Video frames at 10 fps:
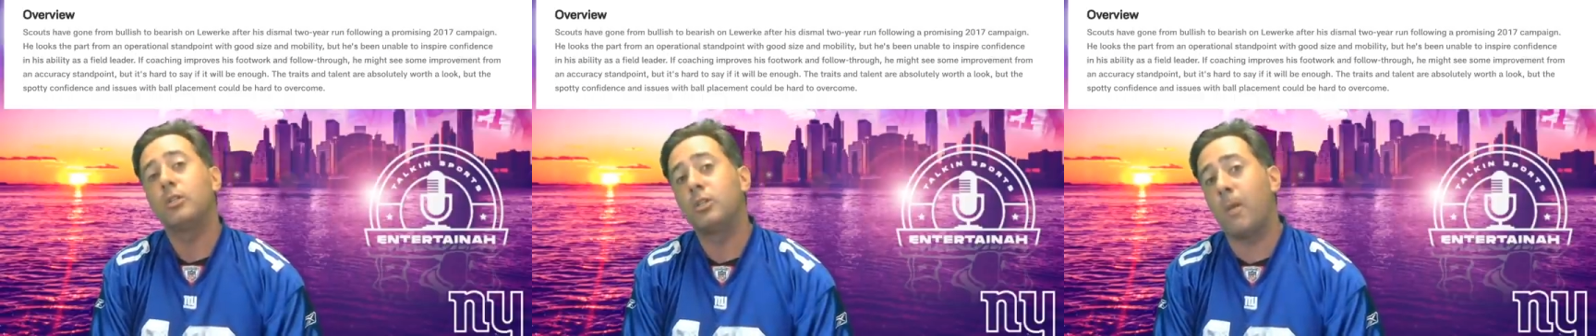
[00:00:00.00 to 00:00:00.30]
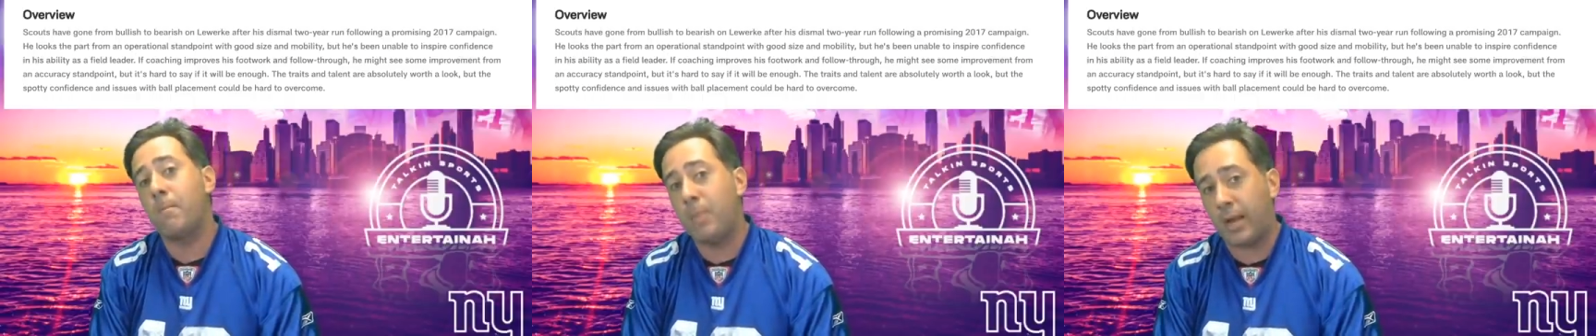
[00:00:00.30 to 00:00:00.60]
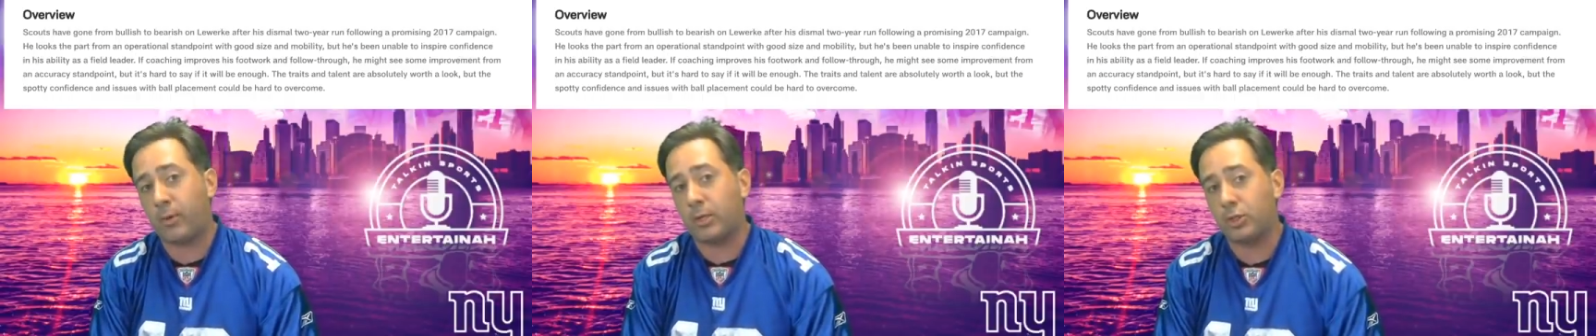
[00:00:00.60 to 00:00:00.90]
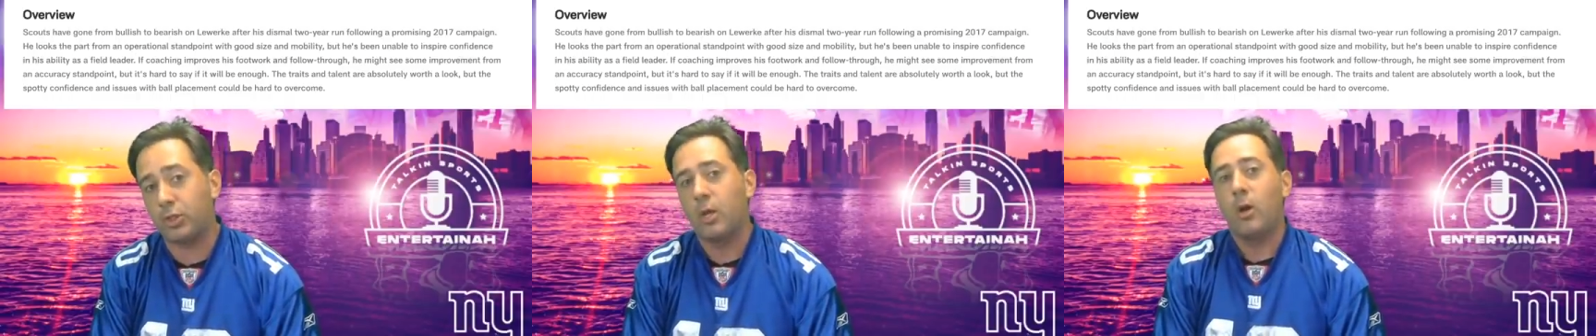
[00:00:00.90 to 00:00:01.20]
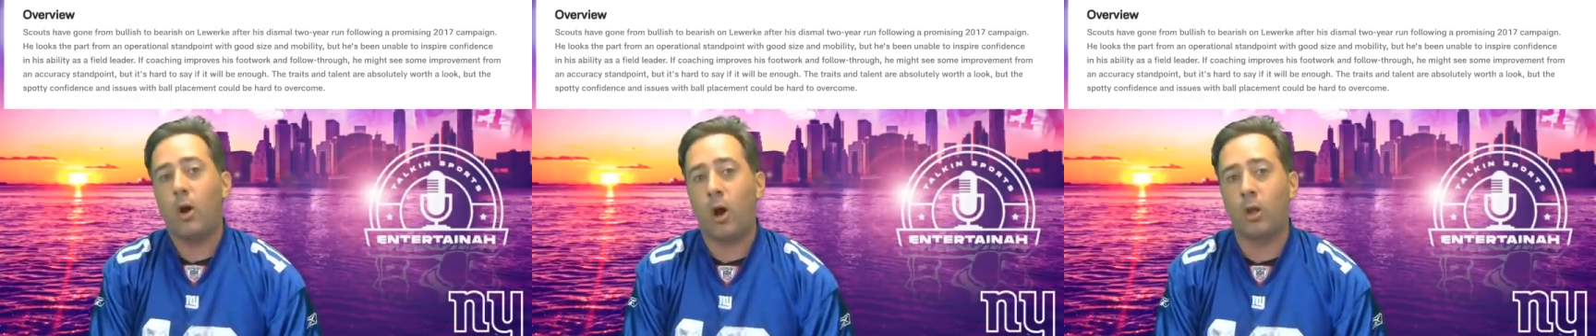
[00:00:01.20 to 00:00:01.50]
to bearish
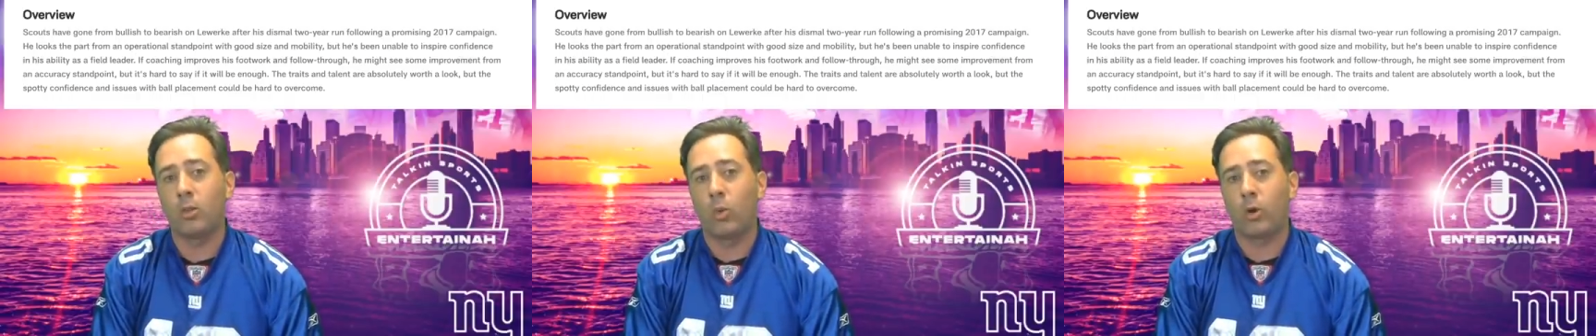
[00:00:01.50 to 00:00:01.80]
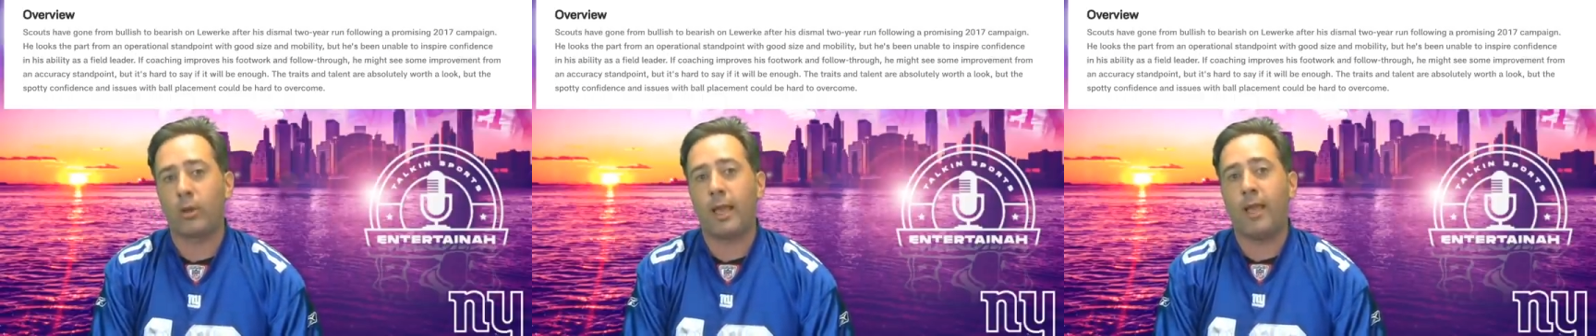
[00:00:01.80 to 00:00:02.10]
on Lewerke